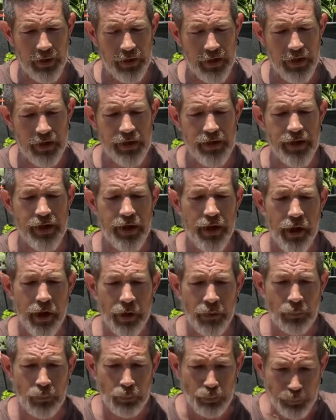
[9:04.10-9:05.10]

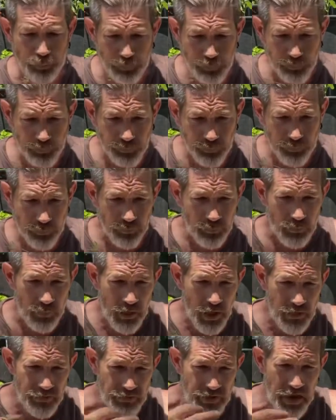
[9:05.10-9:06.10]
India,
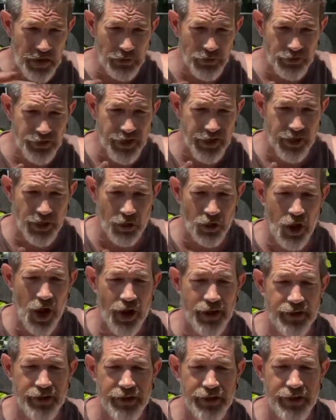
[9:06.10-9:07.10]
they'll take a
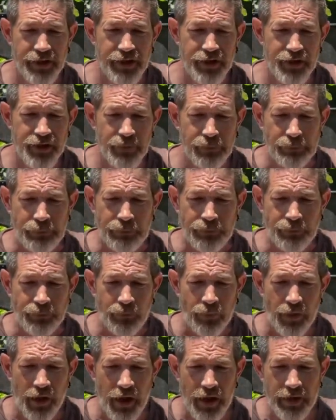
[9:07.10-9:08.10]
lot of these
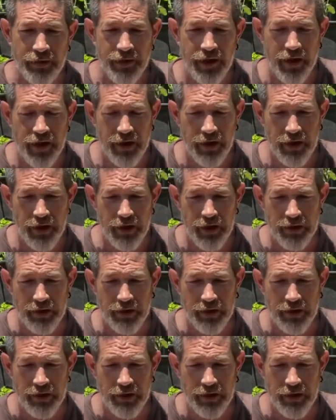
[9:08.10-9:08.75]
and they